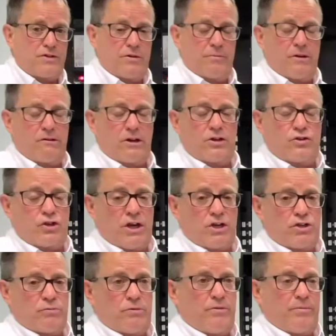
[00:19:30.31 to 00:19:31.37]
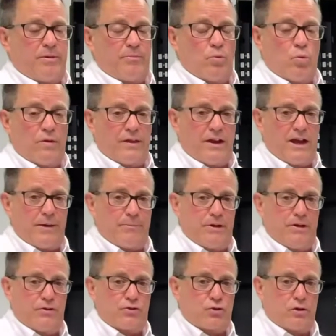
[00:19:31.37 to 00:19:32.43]
and American Changer will be more than happy
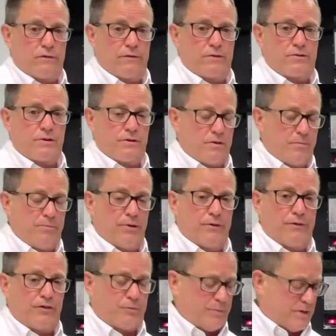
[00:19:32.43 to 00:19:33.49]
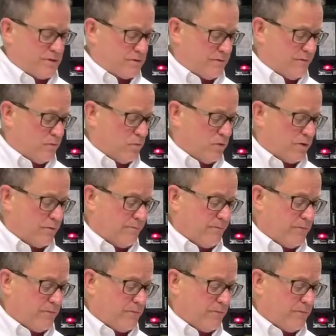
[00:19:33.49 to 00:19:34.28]
to service your bill dispenser for you.